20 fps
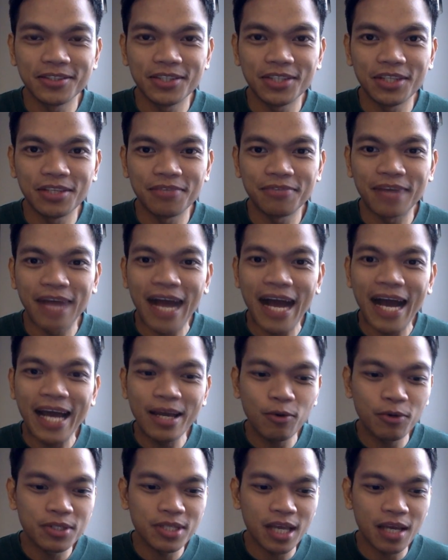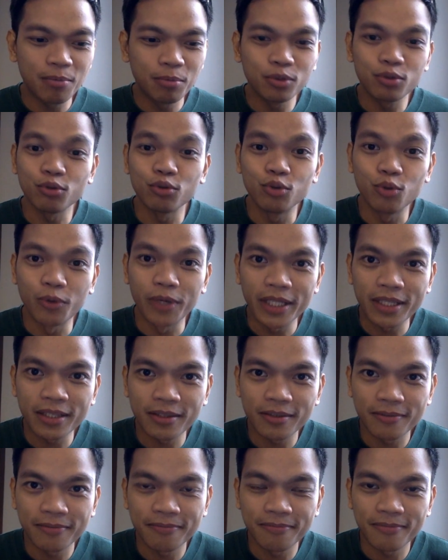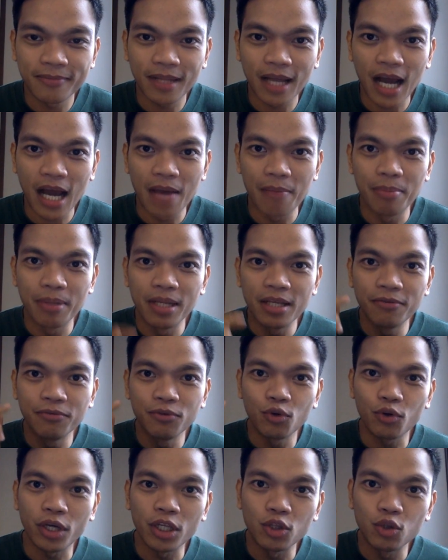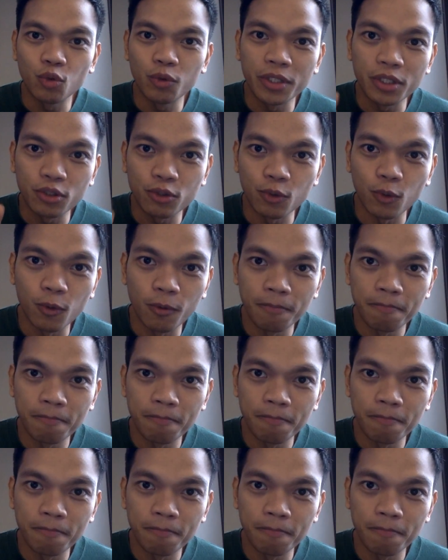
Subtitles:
if I was able to do it, I believe you can do it too.